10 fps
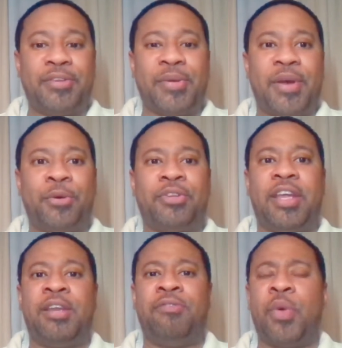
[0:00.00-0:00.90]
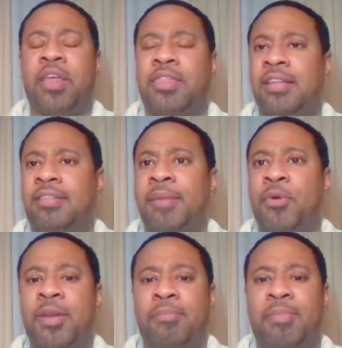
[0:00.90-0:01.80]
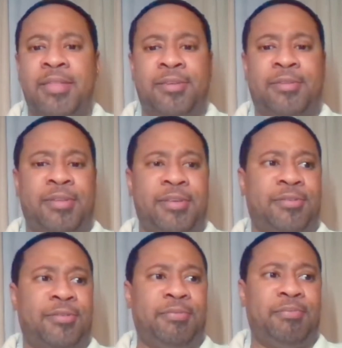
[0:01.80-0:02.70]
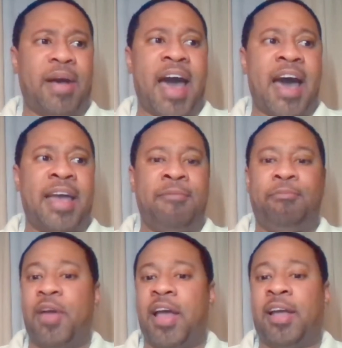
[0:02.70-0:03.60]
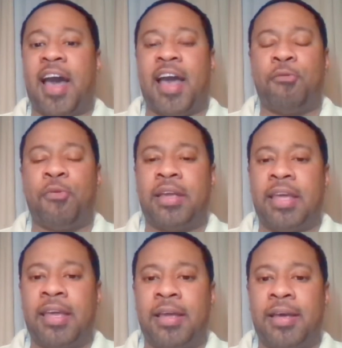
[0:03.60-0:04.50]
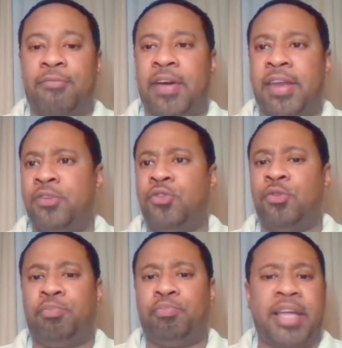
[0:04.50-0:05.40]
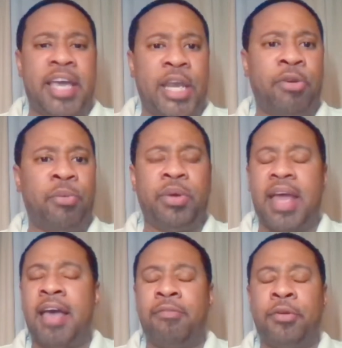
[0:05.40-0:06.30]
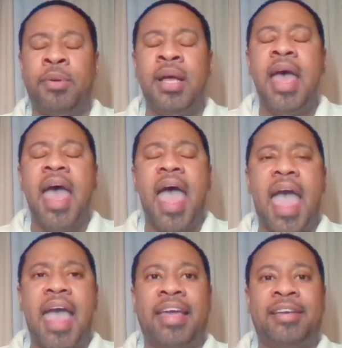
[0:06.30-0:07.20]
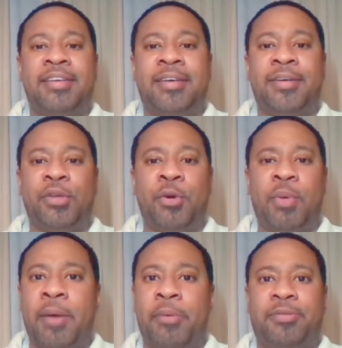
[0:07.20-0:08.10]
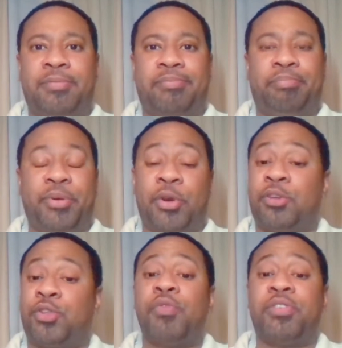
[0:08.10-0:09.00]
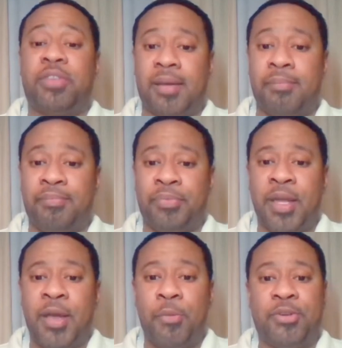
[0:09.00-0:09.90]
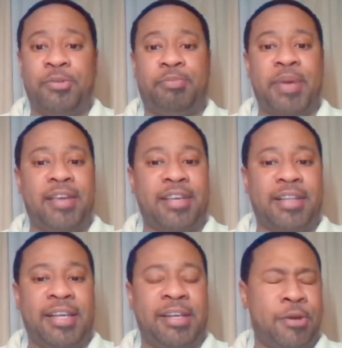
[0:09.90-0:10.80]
so I go to the interview. I think that I'm going to be this high ranking financial planner and what have you. And, I was put on the service team, which is basically,